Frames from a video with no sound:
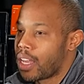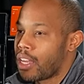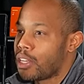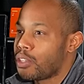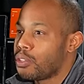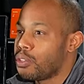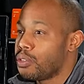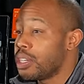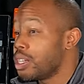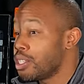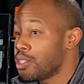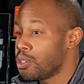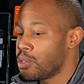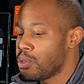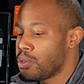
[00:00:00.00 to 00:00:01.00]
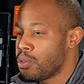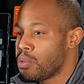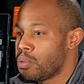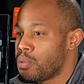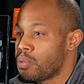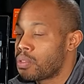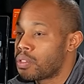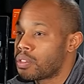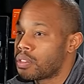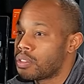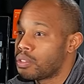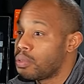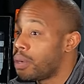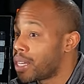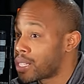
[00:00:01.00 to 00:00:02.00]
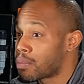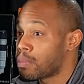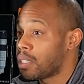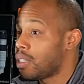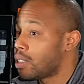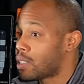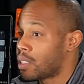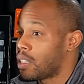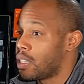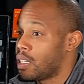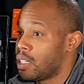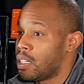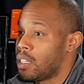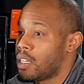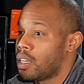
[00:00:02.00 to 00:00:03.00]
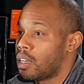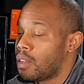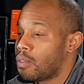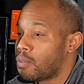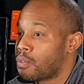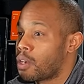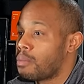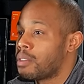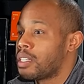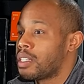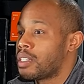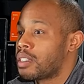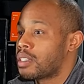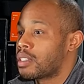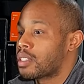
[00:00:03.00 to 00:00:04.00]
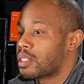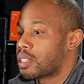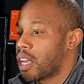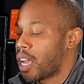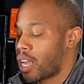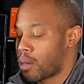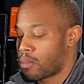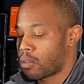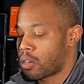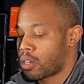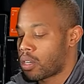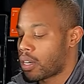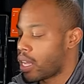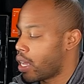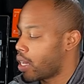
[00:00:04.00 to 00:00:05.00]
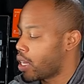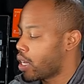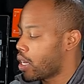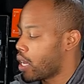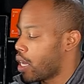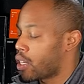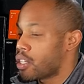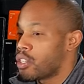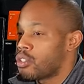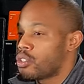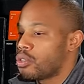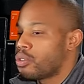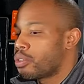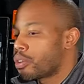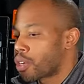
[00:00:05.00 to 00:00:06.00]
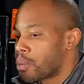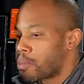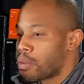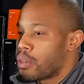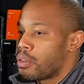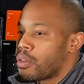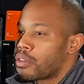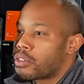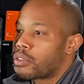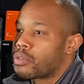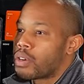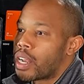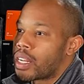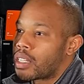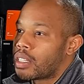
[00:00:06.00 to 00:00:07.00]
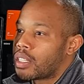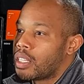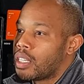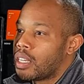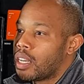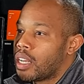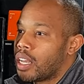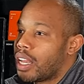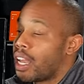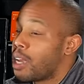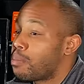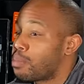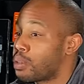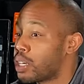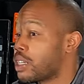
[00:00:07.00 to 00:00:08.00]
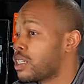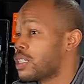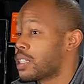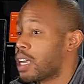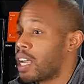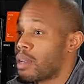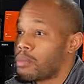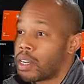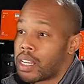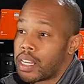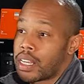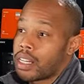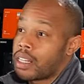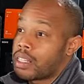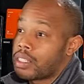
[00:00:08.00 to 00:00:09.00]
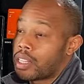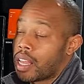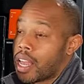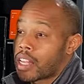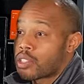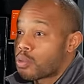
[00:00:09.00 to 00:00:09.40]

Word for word: you can use USB C from this camera and connect it to your computer directly and bring this camera in as a